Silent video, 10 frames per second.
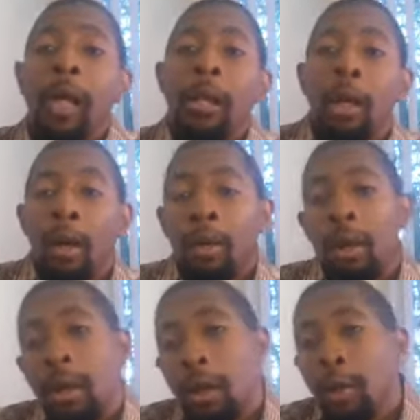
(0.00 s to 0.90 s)
So
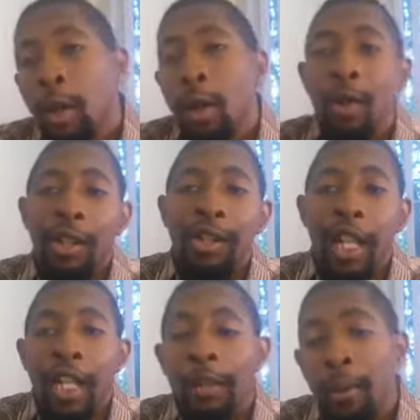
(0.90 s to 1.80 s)
the critical
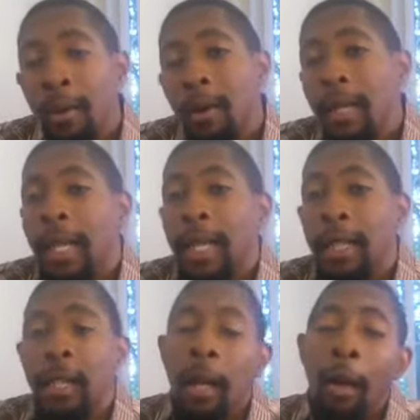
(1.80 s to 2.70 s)
exchange point
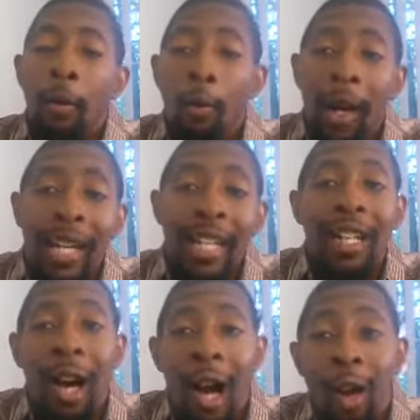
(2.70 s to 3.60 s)
is what he
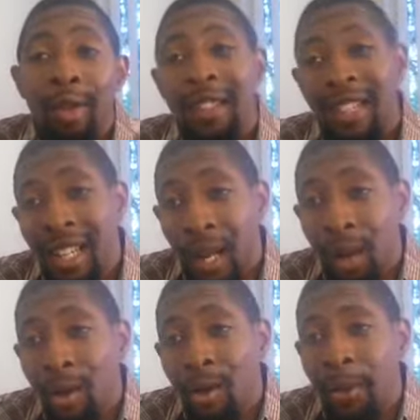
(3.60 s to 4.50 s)
calls the
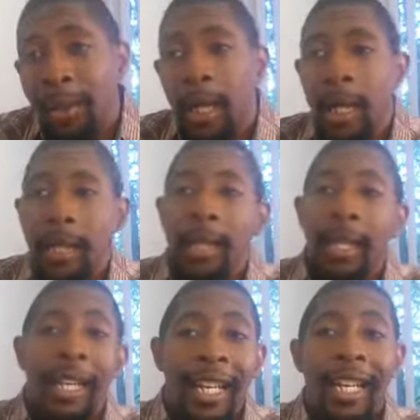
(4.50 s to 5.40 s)
close, because
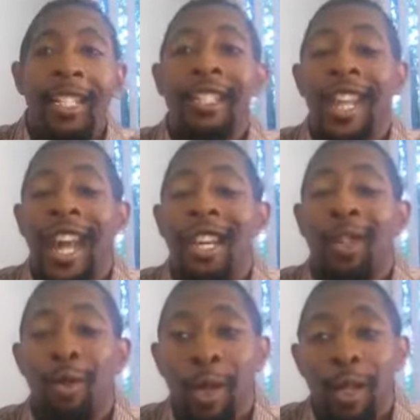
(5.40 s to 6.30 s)
it's that
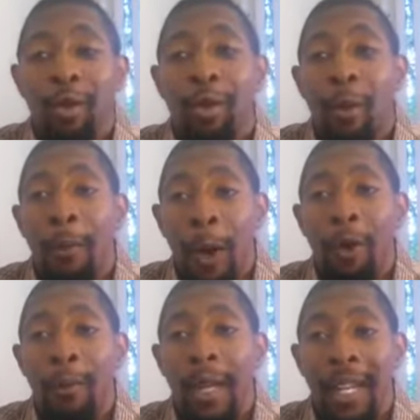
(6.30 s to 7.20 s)
critical
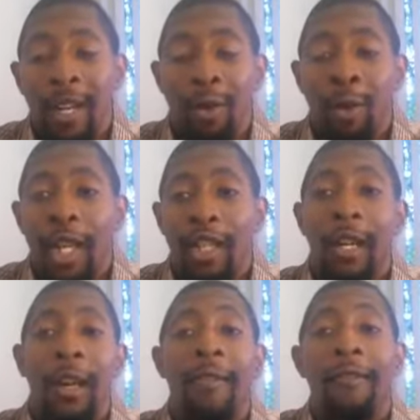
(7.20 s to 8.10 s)
moment in which
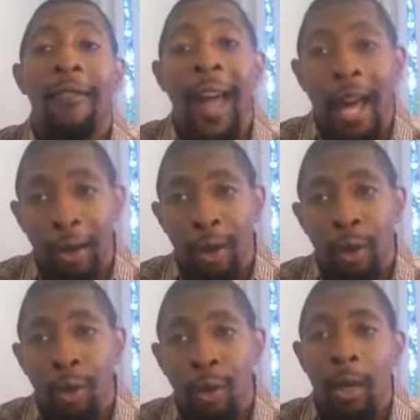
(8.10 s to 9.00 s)

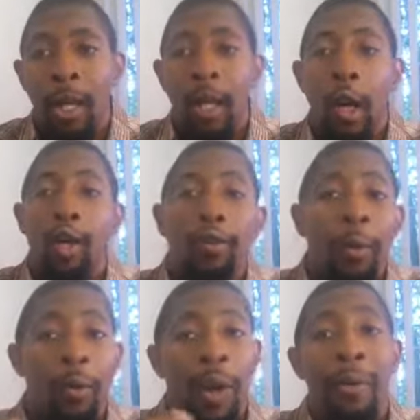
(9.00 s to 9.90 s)
value goes
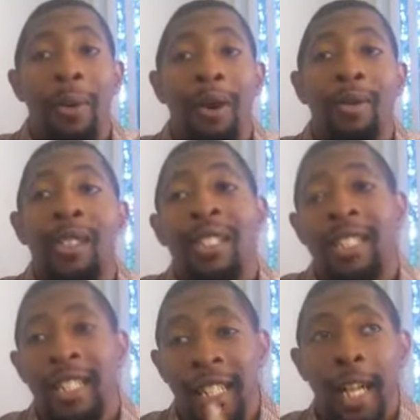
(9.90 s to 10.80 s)
from one person
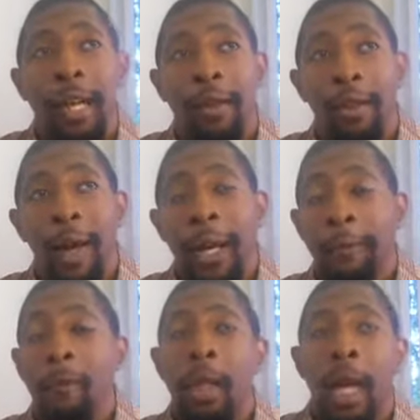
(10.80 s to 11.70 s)
to the other, right?
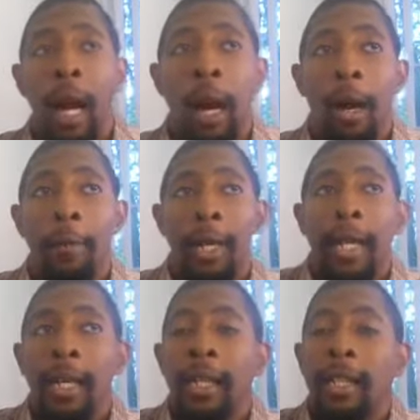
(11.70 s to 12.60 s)

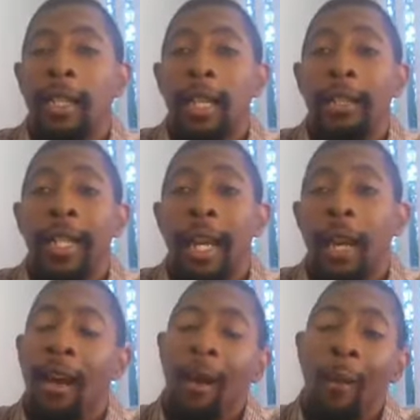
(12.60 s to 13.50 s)
And he says
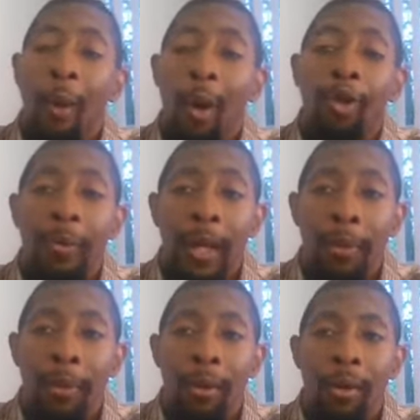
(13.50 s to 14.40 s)
that most
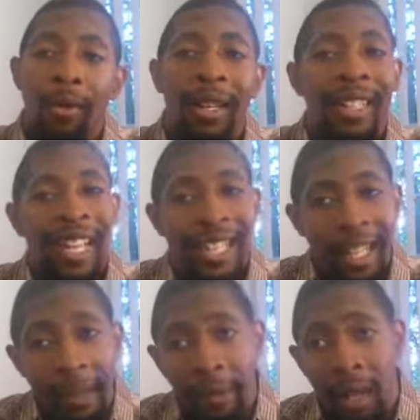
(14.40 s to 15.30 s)
people, they
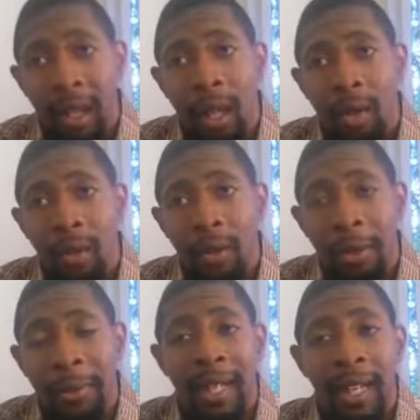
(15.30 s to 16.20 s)
never close
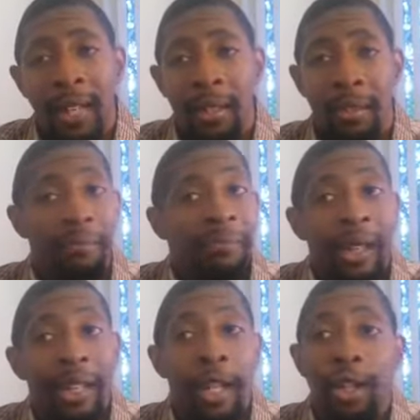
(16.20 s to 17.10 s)
because
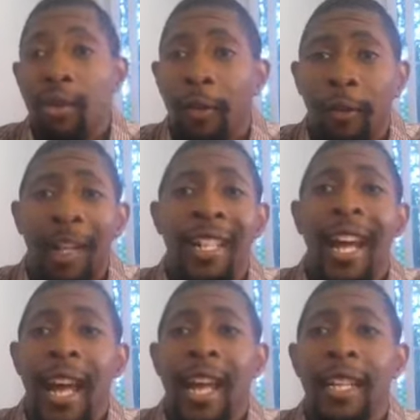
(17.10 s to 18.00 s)
they're too afraid
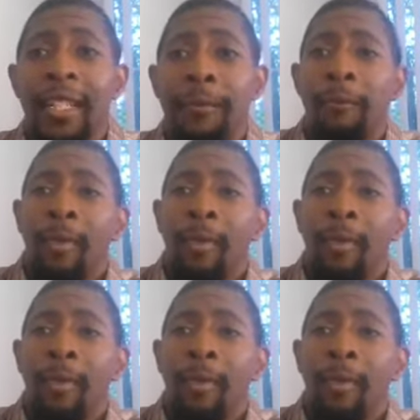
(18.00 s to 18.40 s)
to ask.